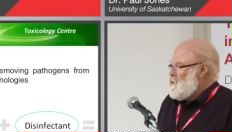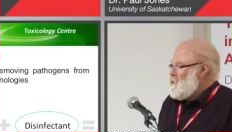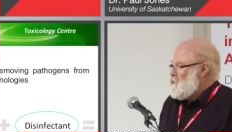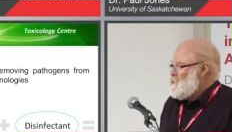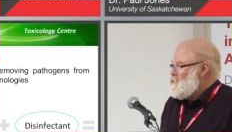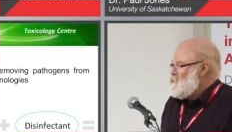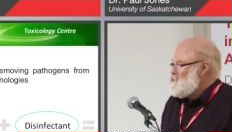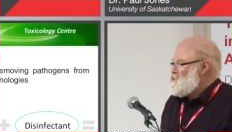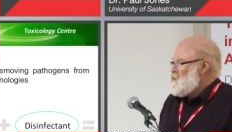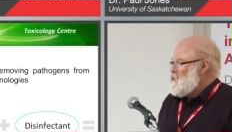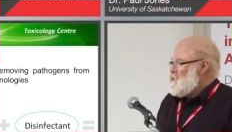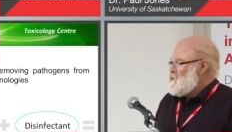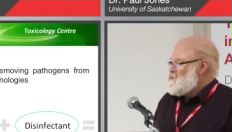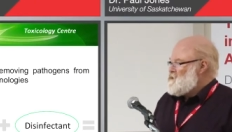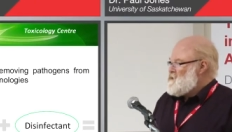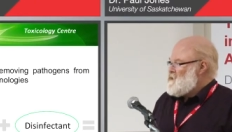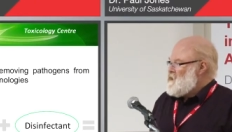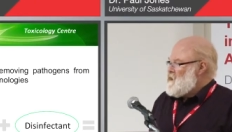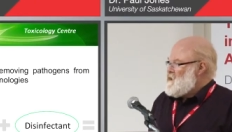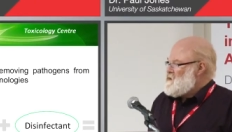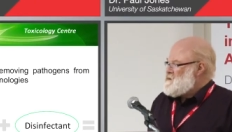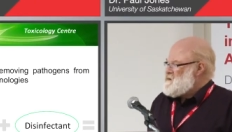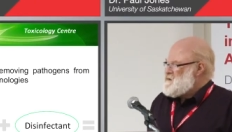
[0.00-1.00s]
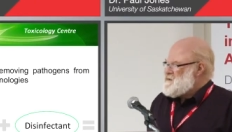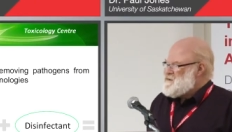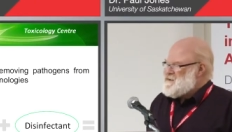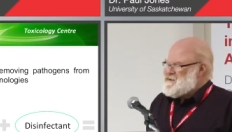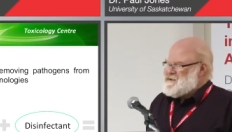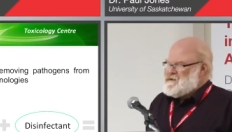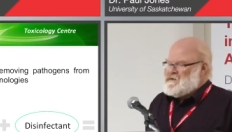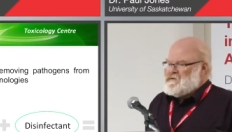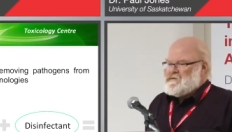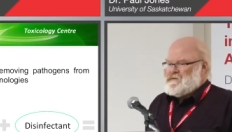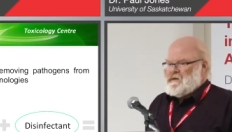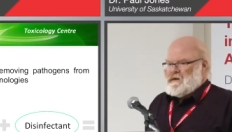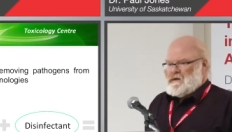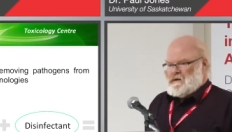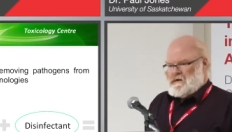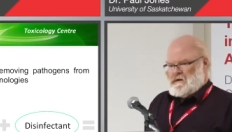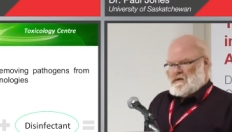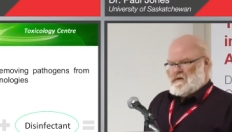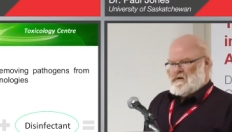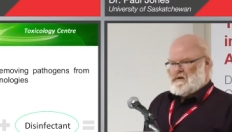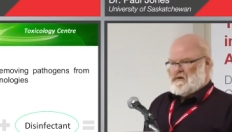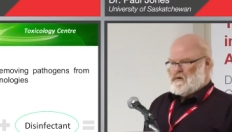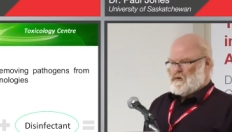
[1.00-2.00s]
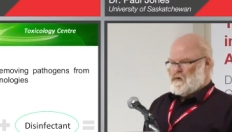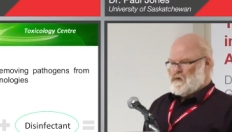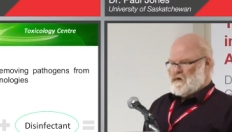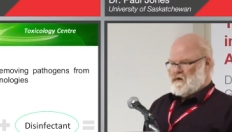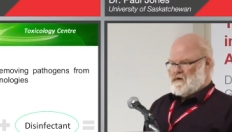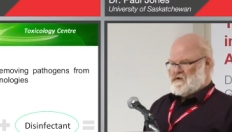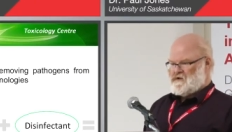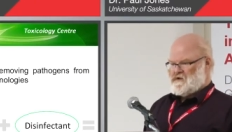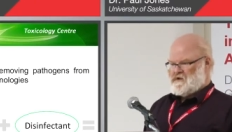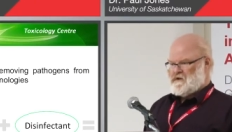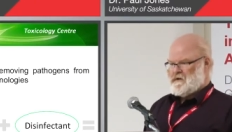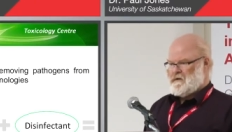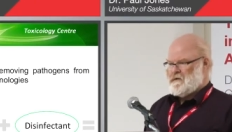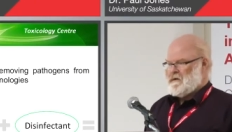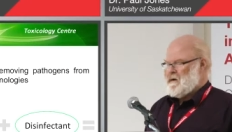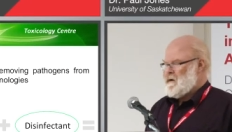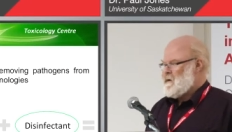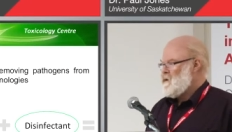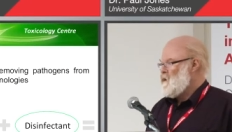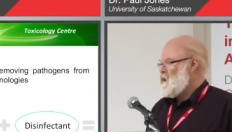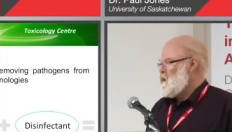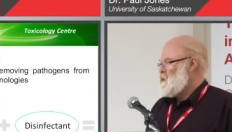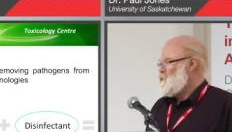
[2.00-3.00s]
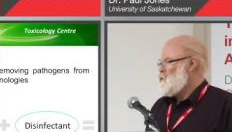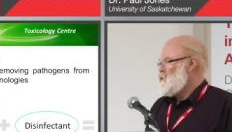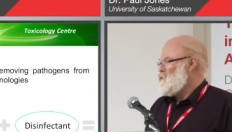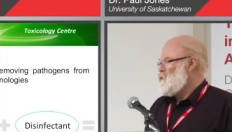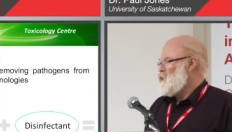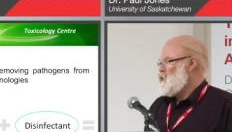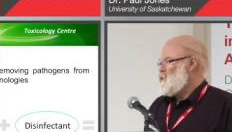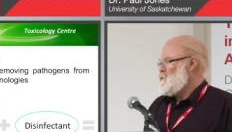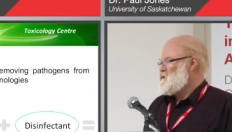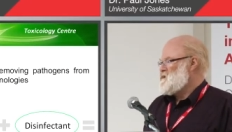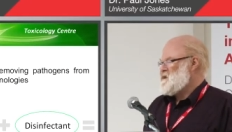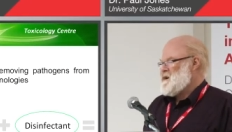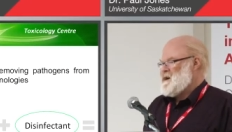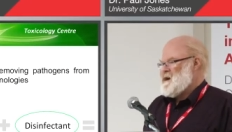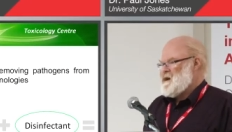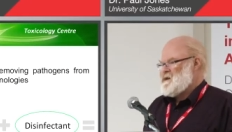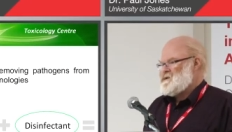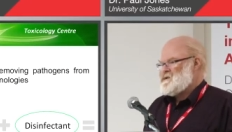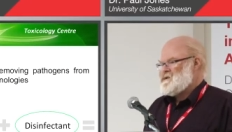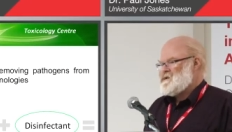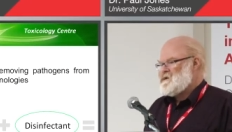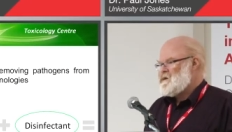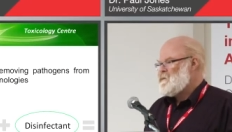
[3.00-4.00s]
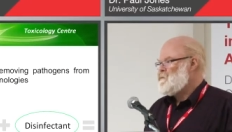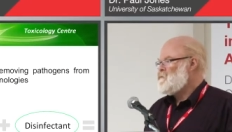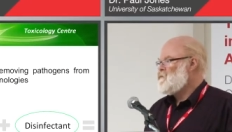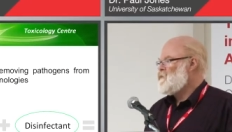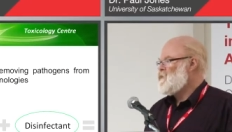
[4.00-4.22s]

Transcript: use an oxidizing disinfectant, you will generate hypobromous acid.